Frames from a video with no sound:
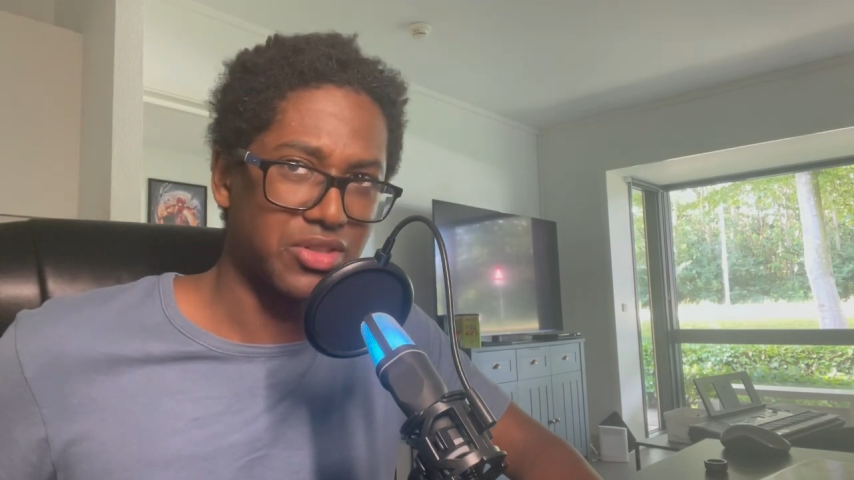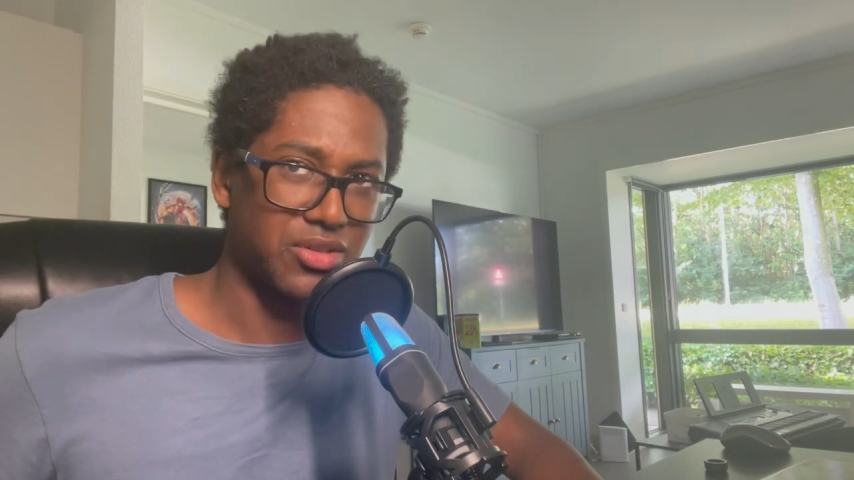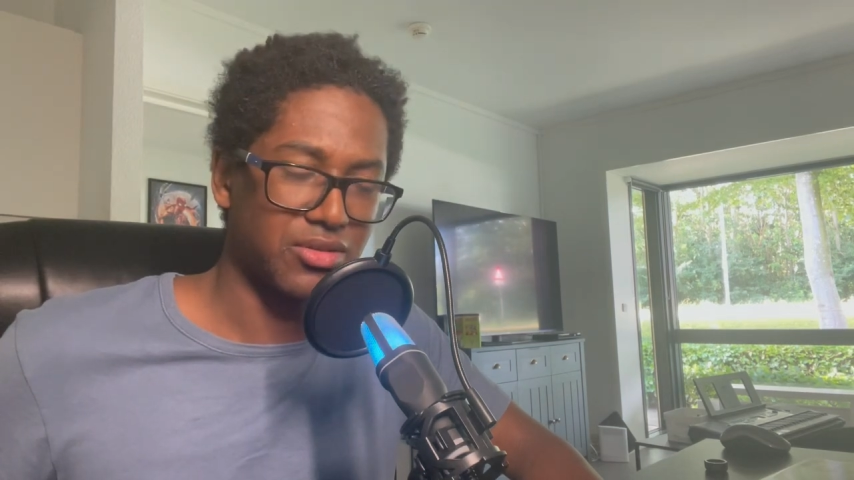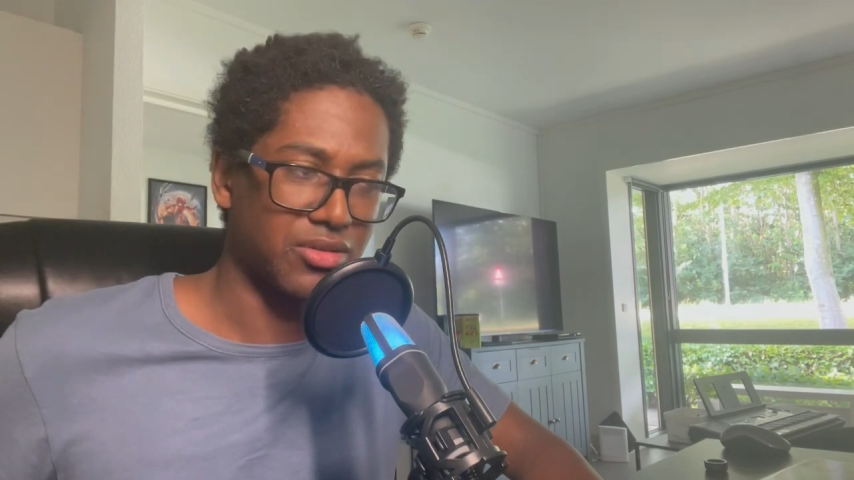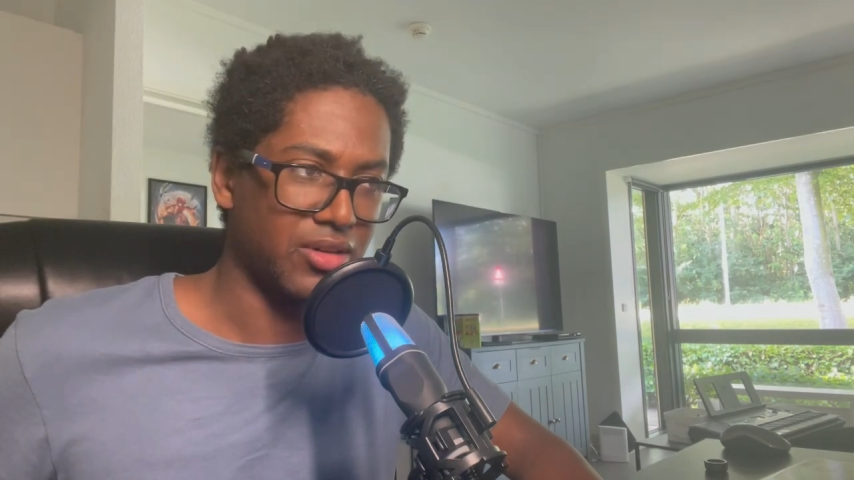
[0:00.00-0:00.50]

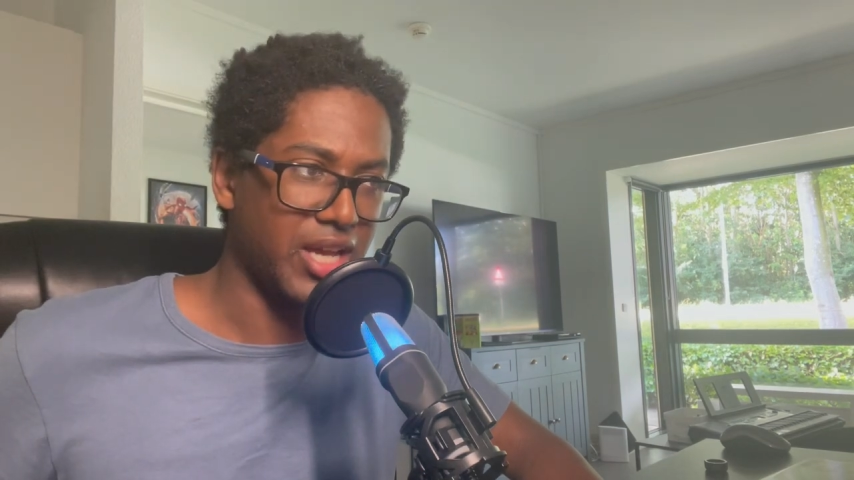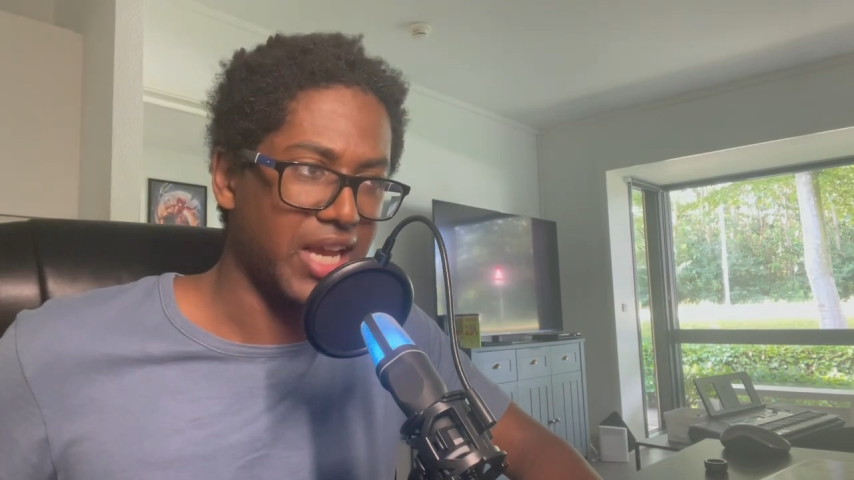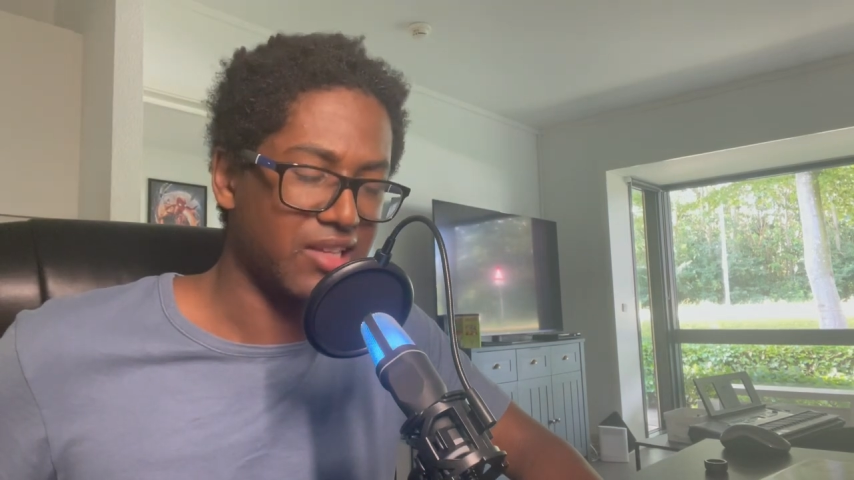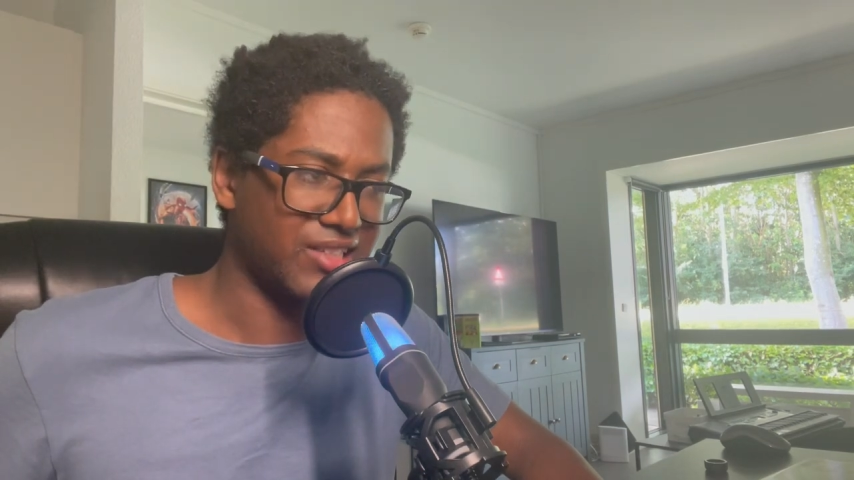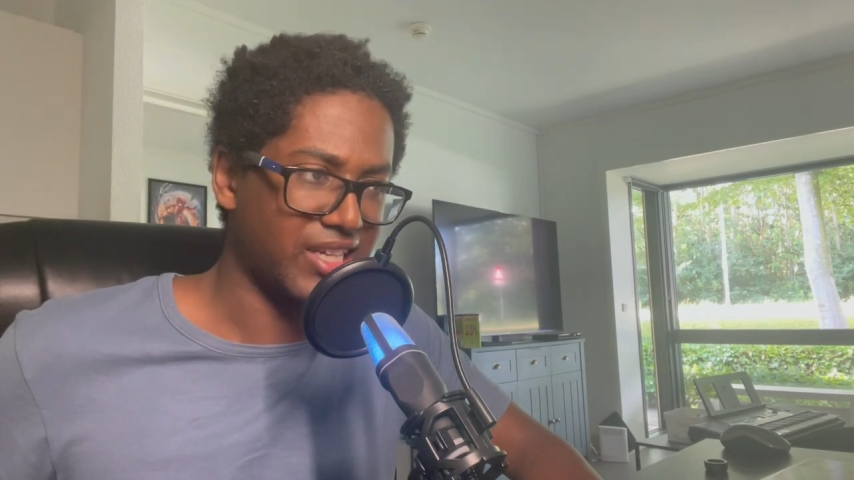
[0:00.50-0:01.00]
to
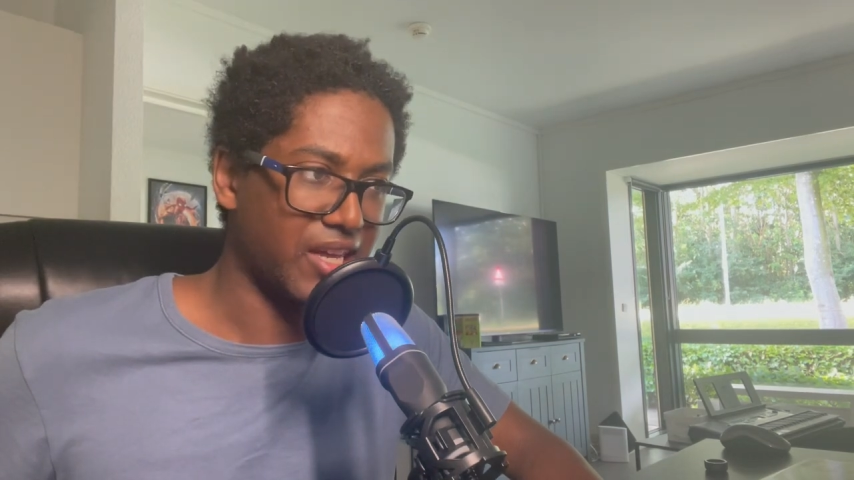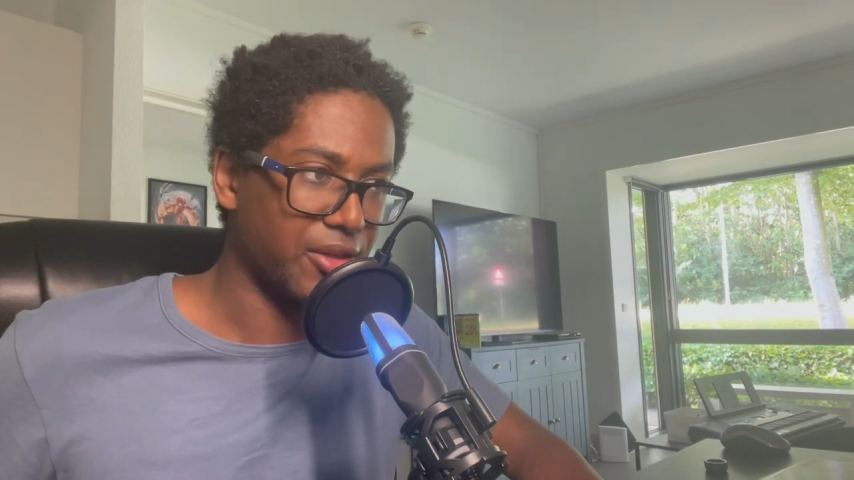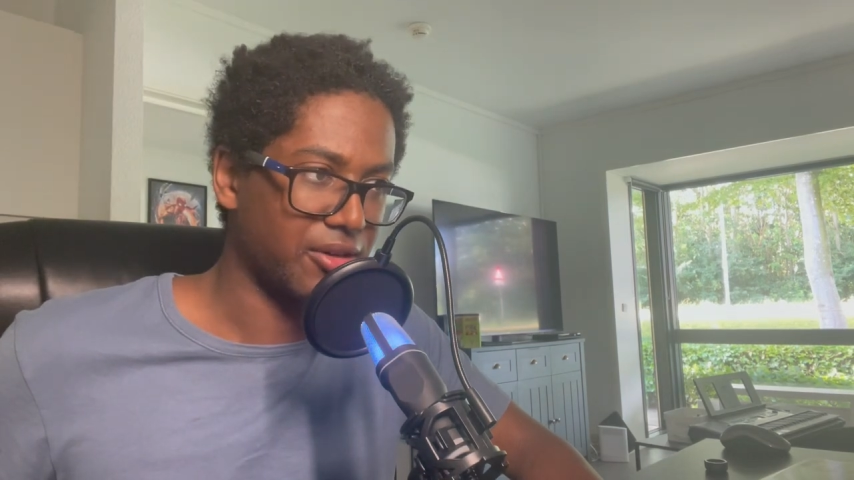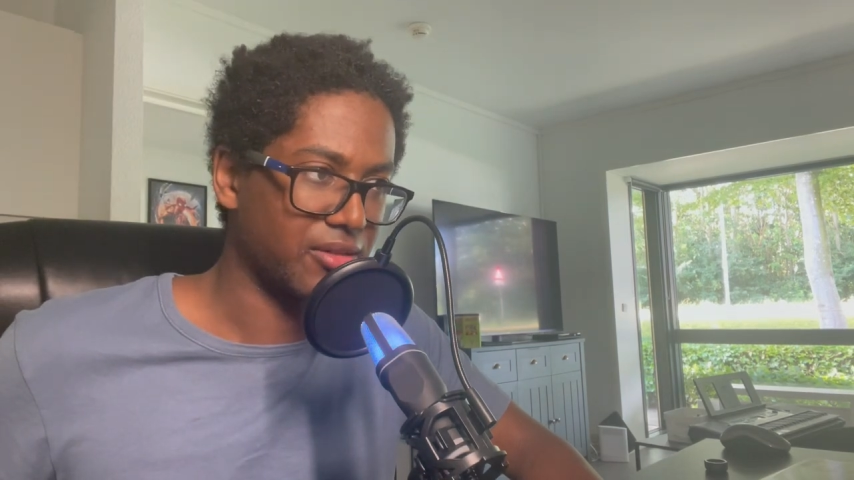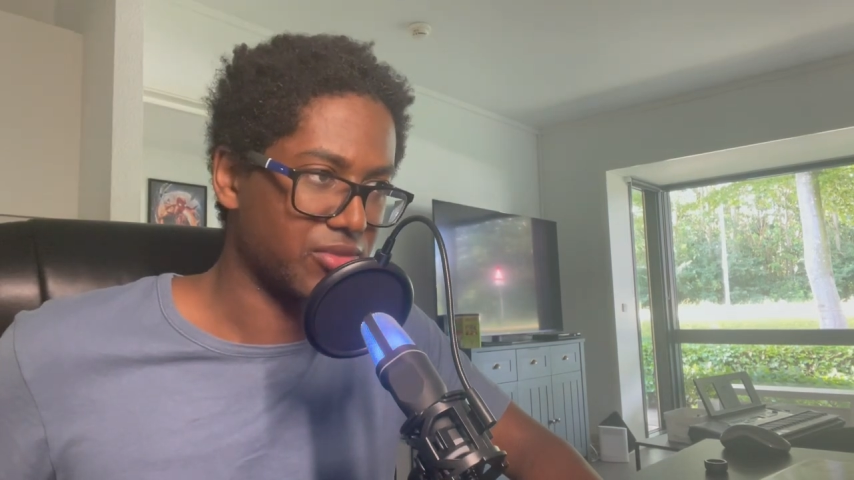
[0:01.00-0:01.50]
edit together.